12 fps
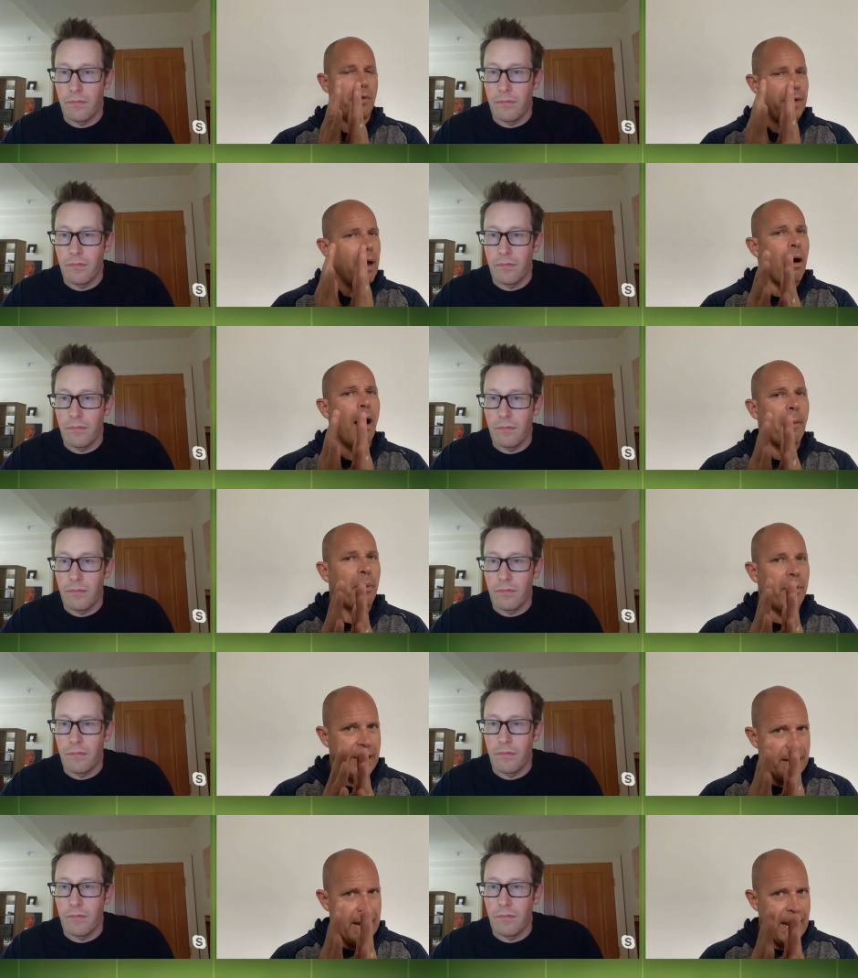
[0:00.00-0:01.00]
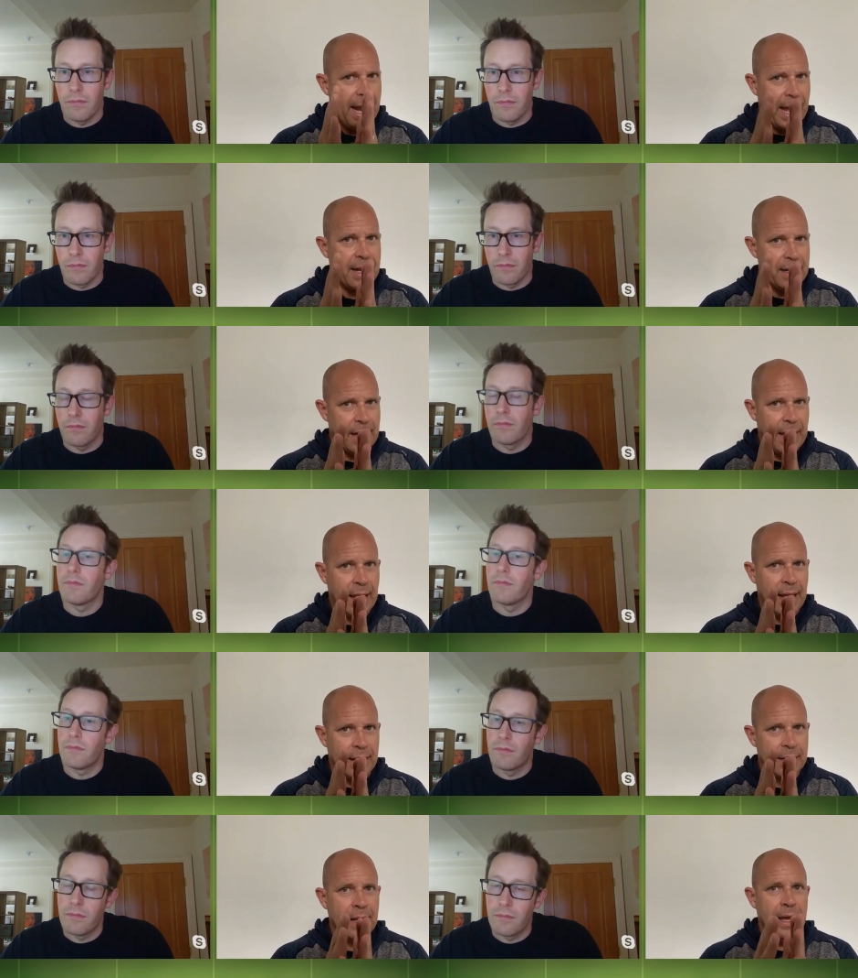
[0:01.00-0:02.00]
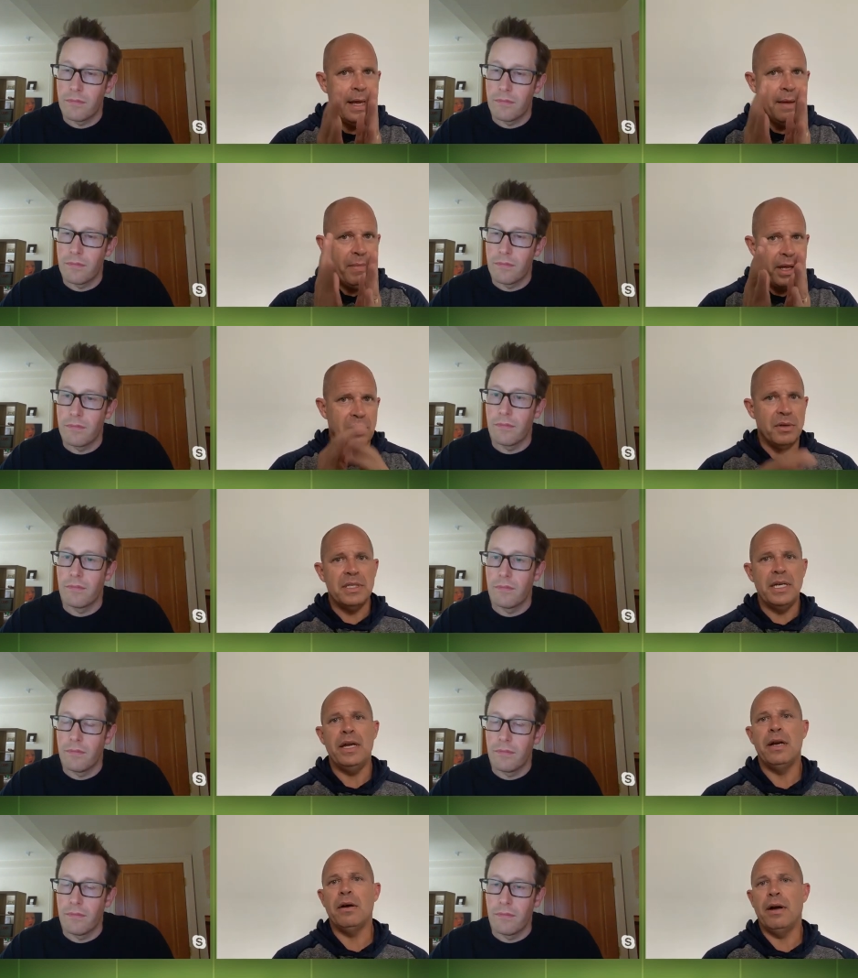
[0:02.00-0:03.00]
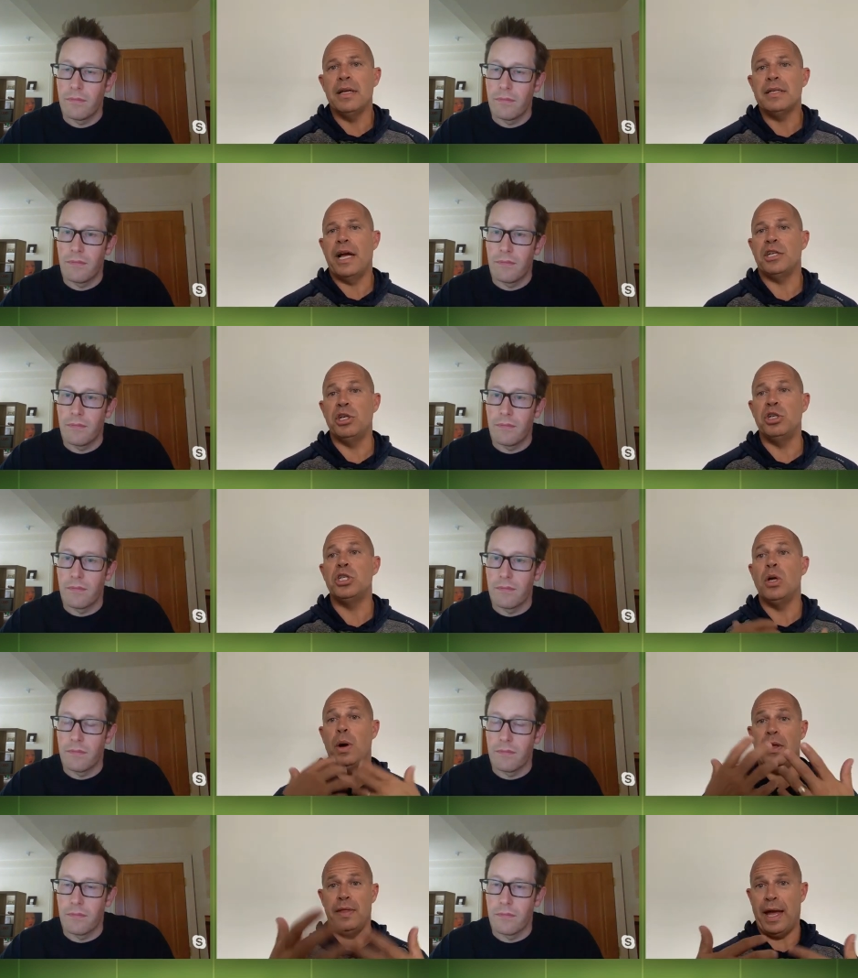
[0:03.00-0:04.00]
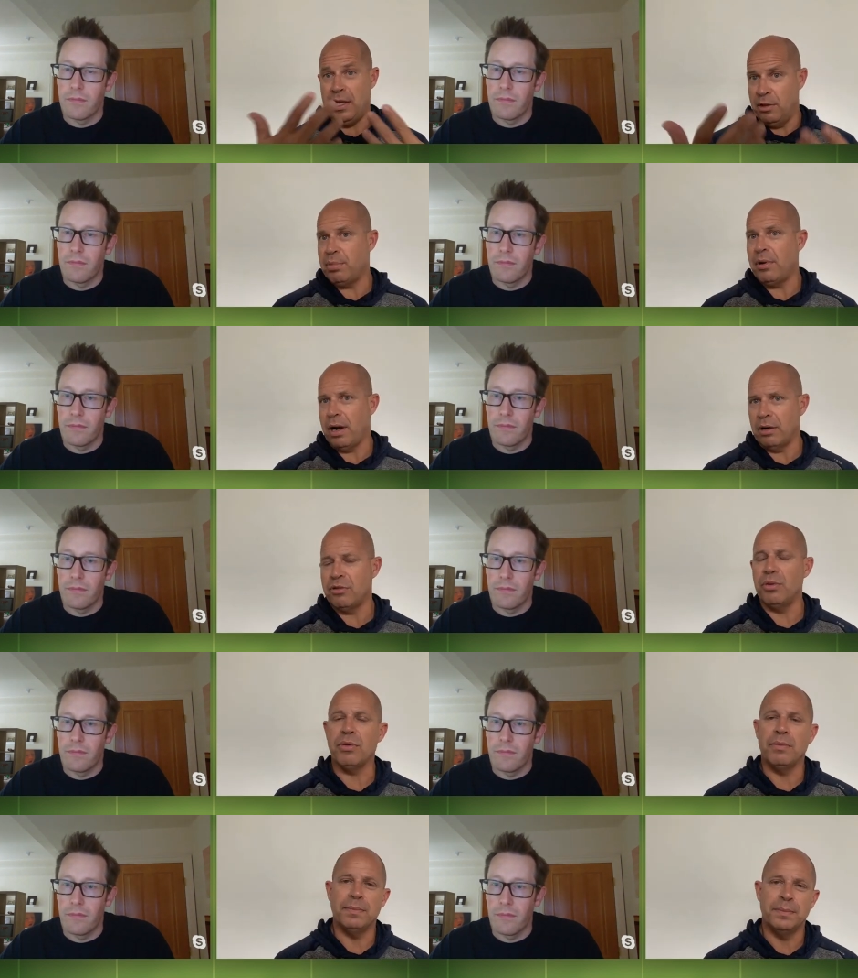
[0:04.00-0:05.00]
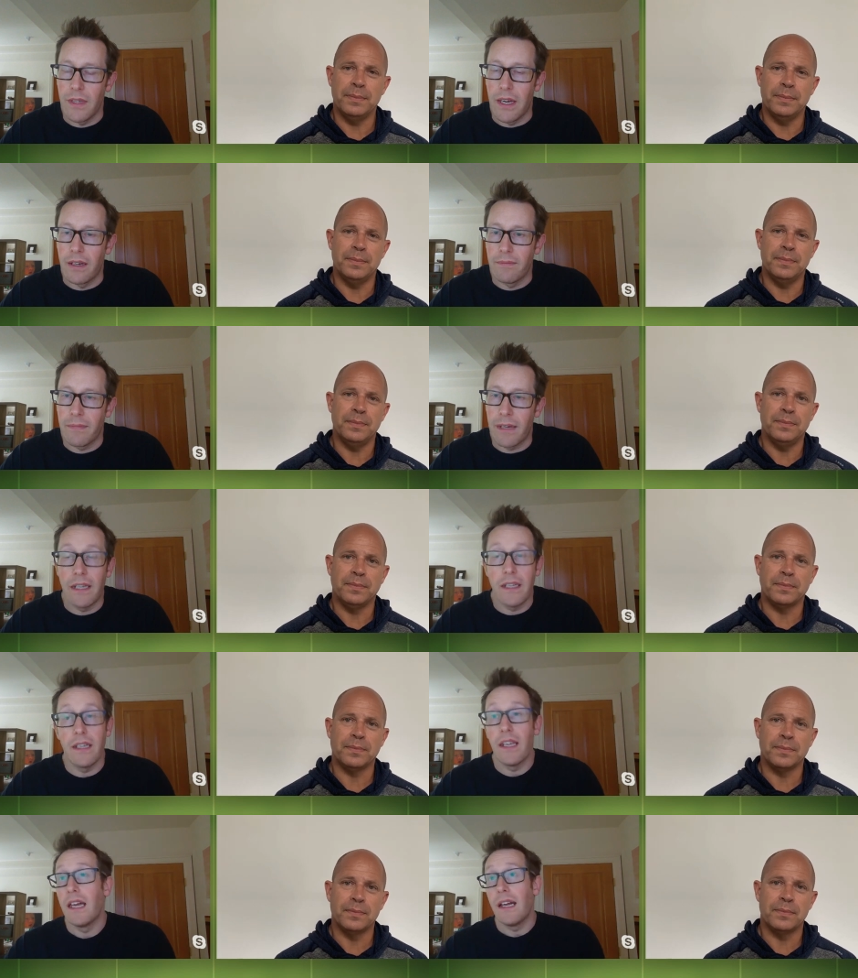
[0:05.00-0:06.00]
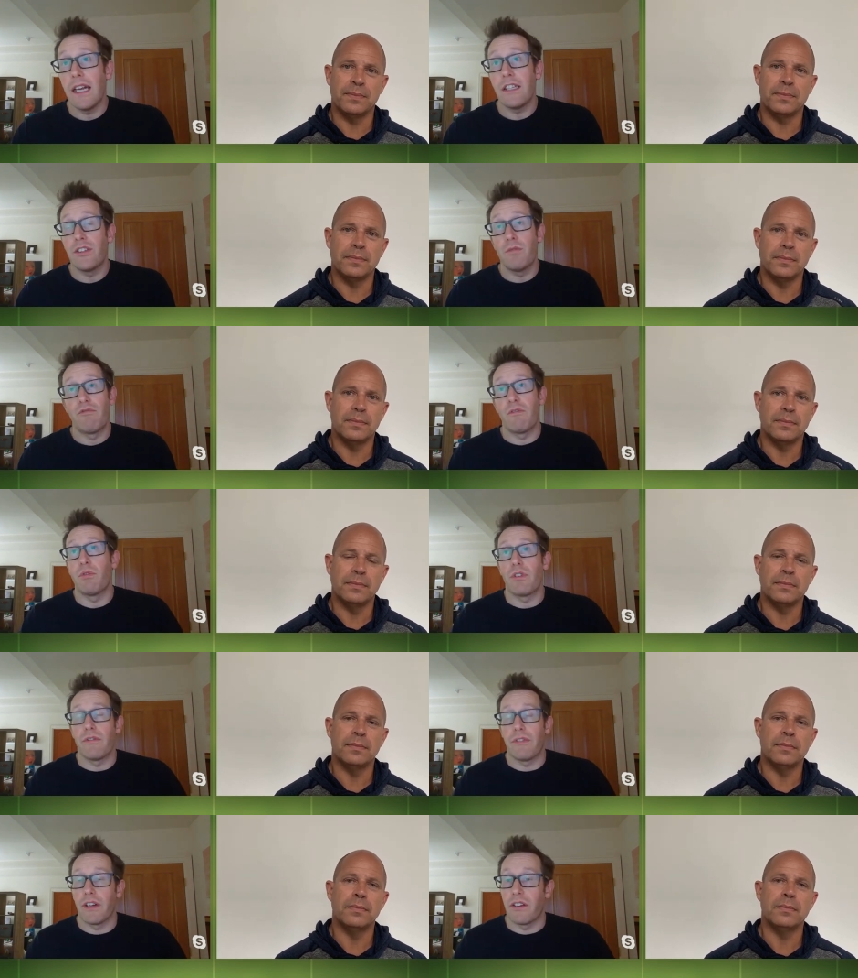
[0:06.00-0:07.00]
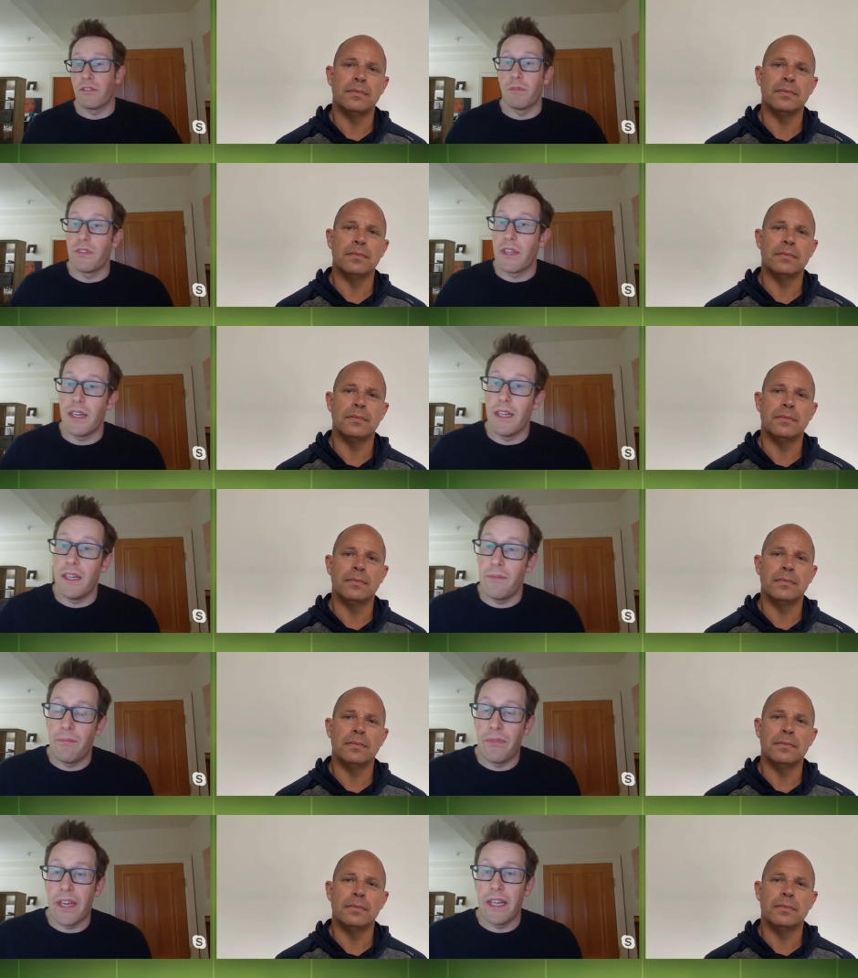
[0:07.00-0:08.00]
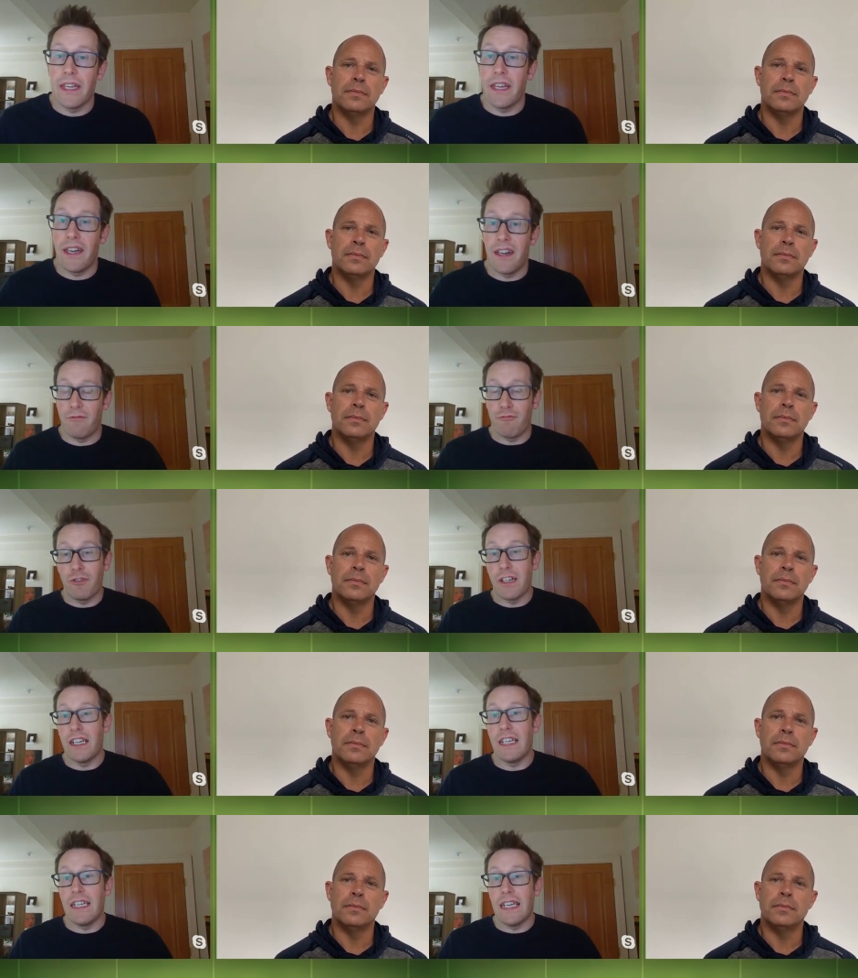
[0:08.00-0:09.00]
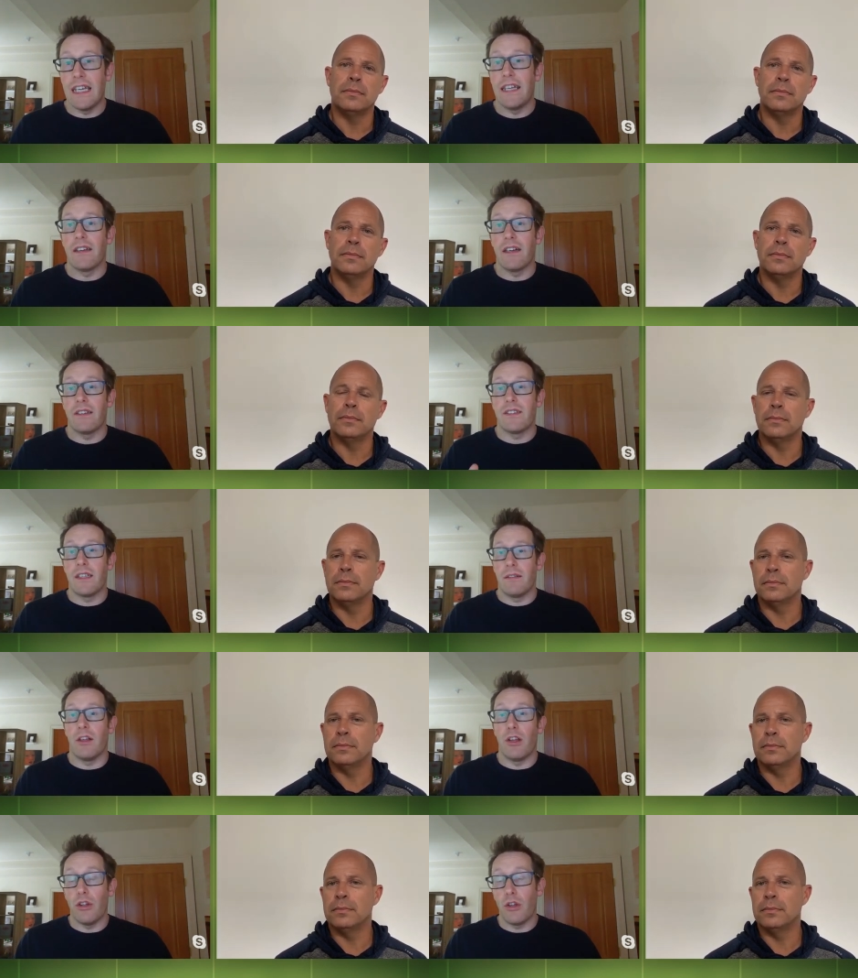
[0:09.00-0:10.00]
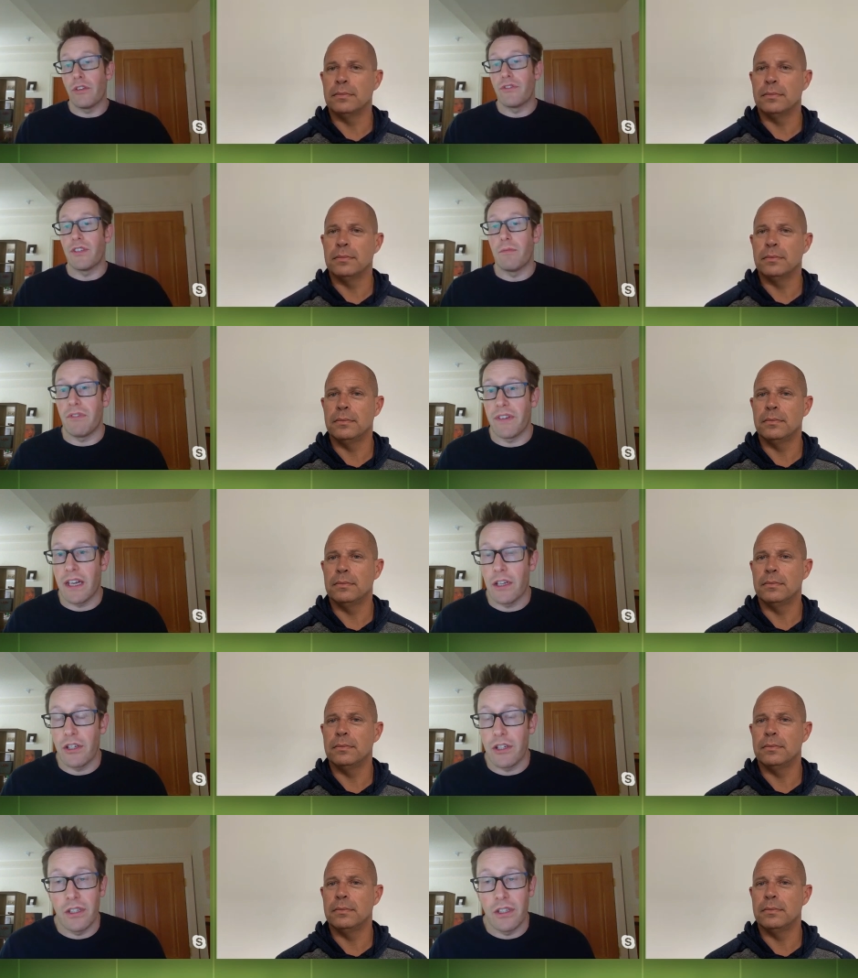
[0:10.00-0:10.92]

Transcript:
Speaker 1: or they operate hand in hand. And you see here us actually showing that in the product truth.
Speaker 2: Yeah, and it's super important for customers. They really need a lot of